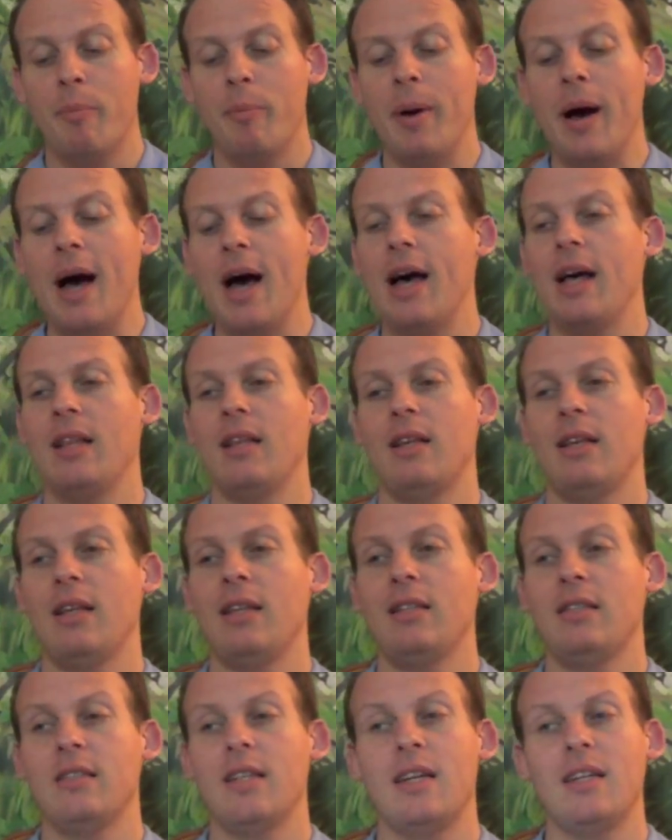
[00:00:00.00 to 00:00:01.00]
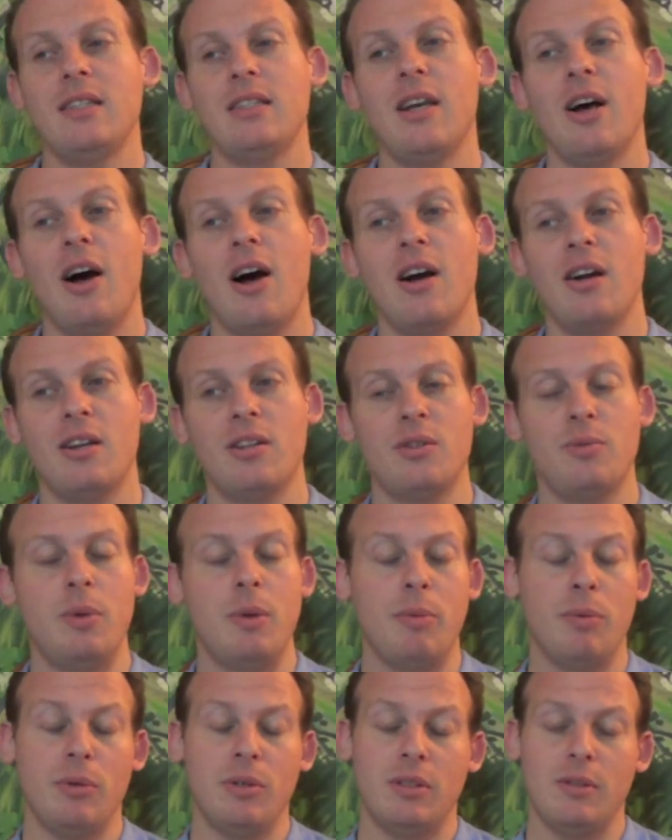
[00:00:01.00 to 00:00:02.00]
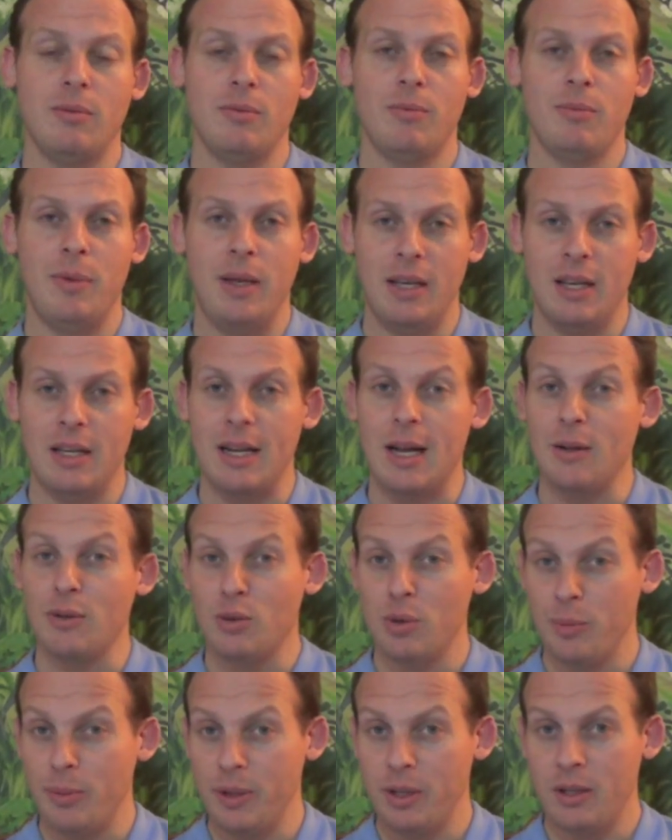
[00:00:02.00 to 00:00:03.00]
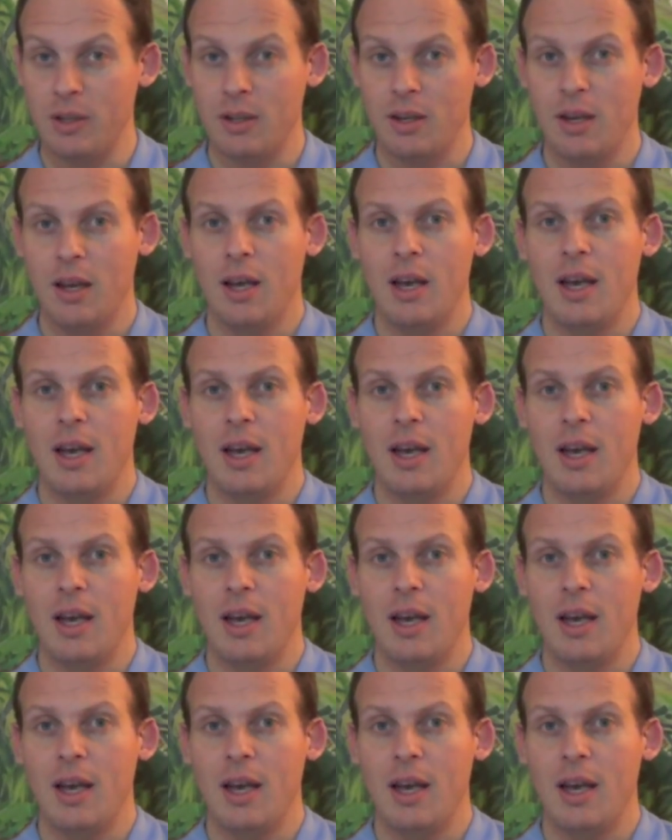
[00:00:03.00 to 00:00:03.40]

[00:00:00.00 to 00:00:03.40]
but it's not as hard as people make it out to be.